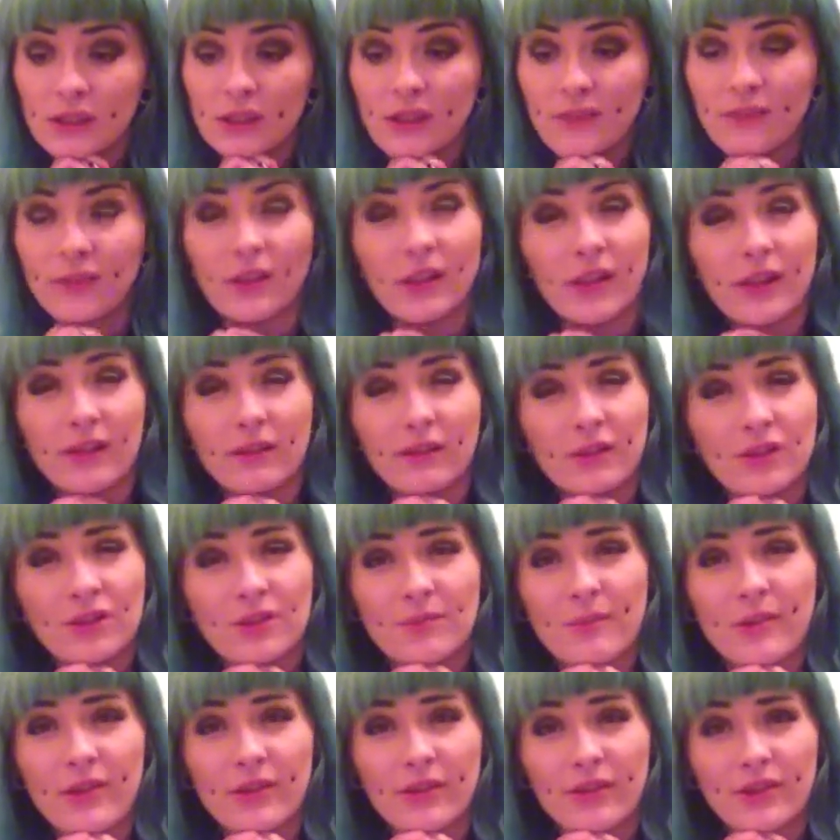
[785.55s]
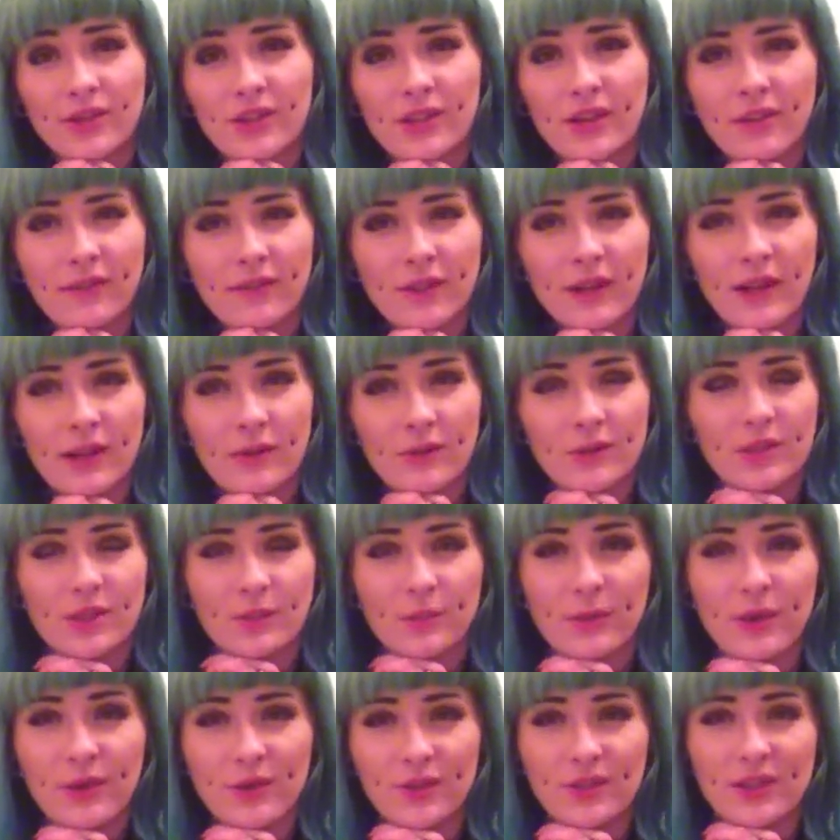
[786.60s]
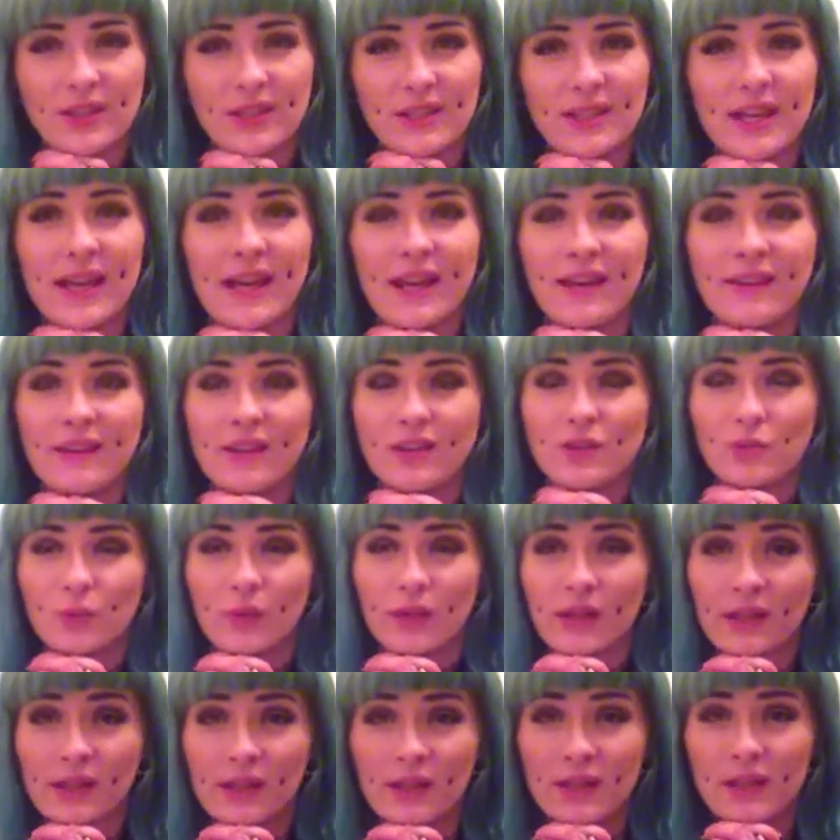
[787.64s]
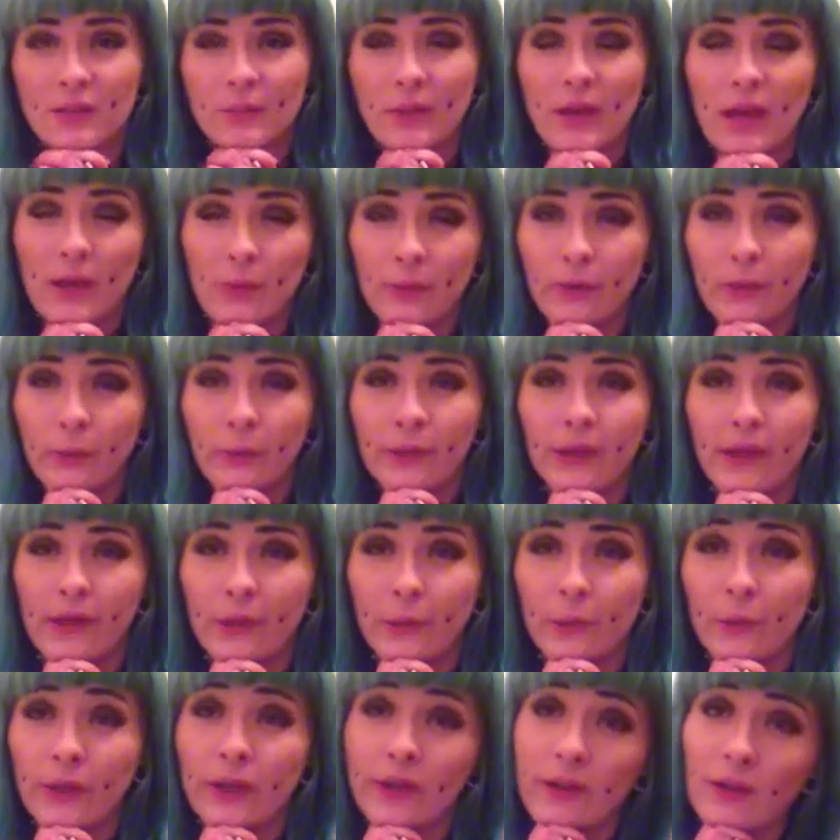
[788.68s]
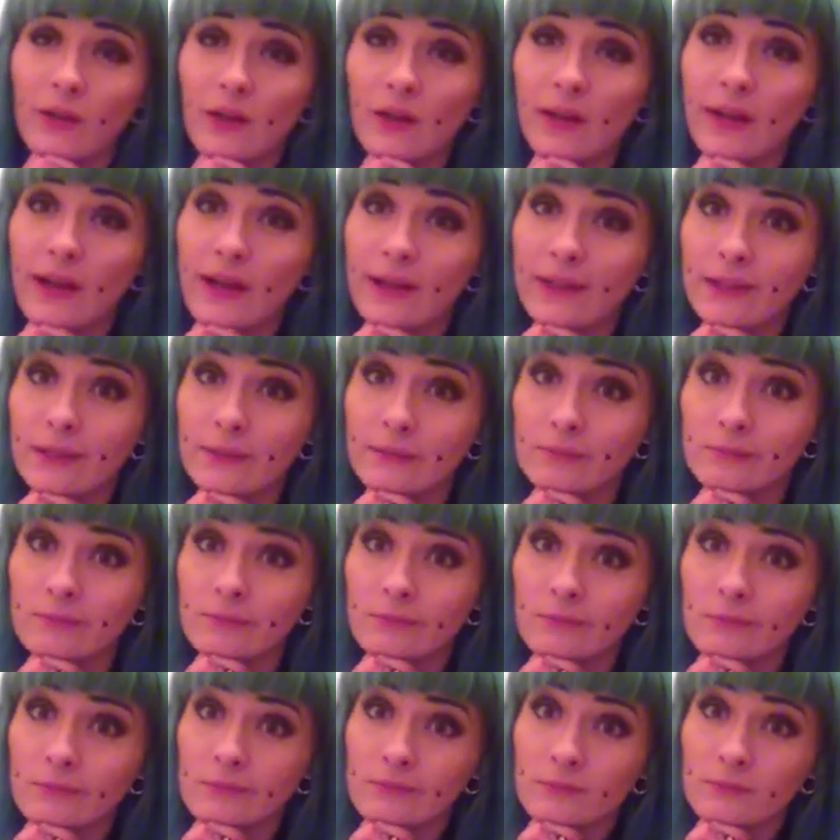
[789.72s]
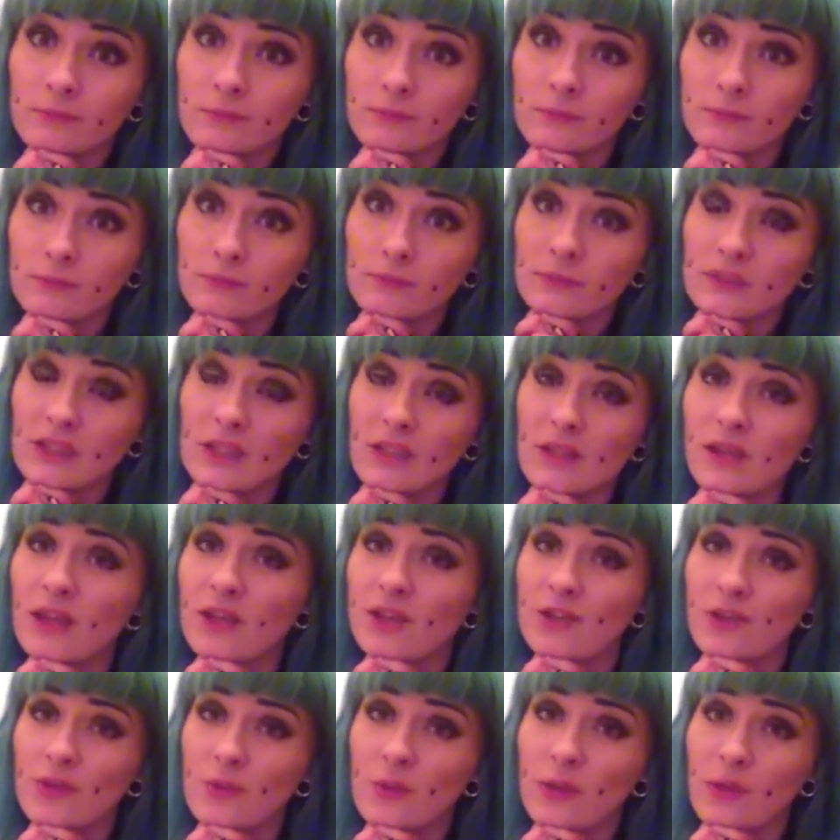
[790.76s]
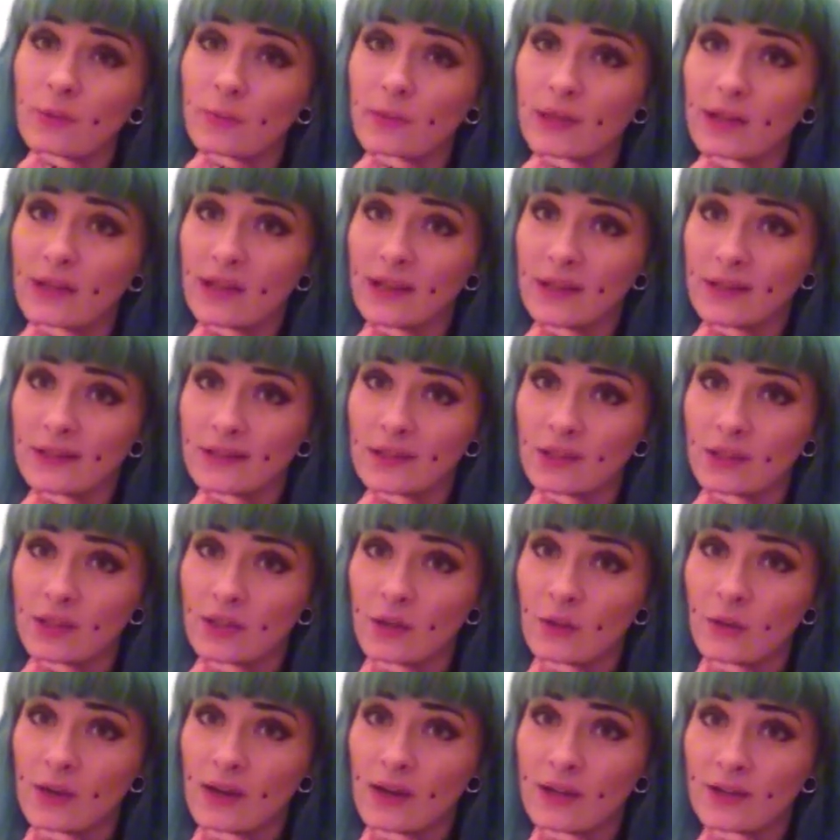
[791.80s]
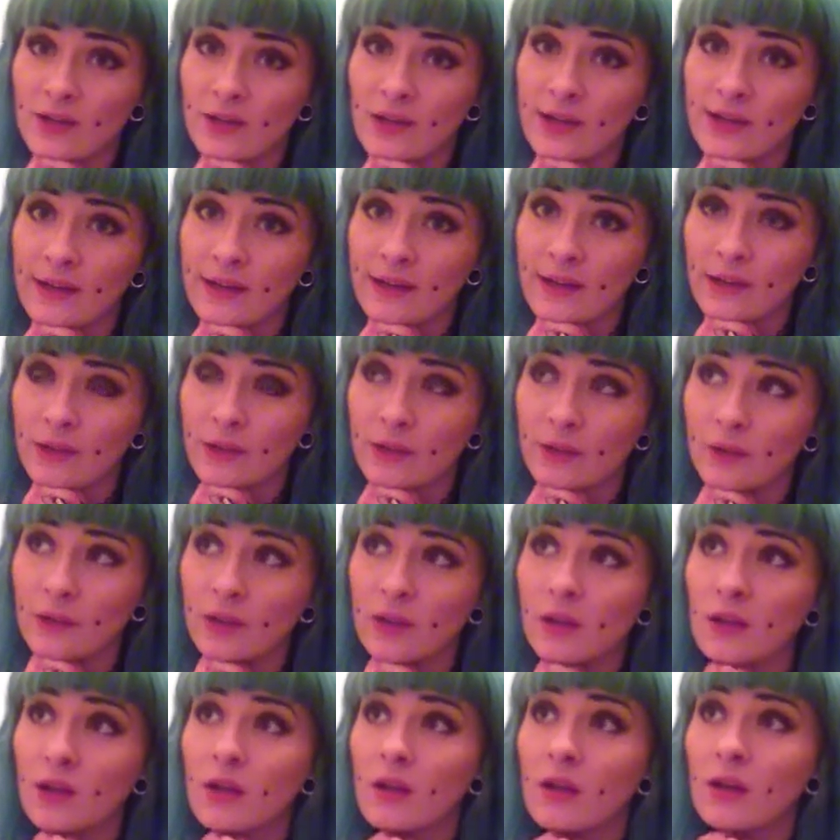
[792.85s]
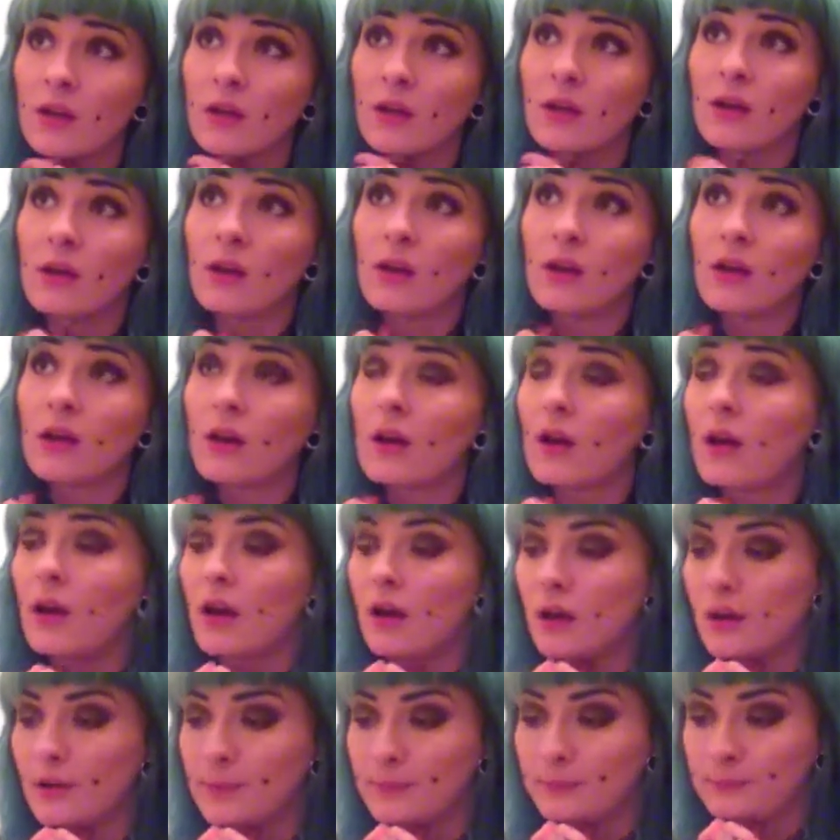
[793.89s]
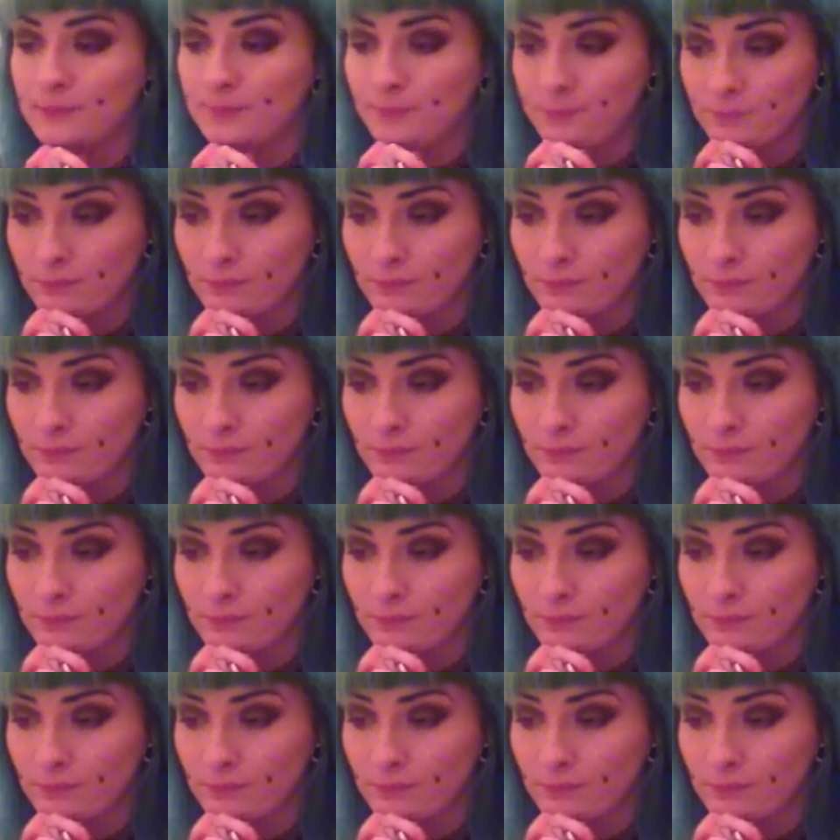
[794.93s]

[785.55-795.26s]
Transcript: I feel like there's some other stuff that I was supposed to say that's written in this paper, but I don't want to look at it, because I just want to be connected to you guys right now. Um,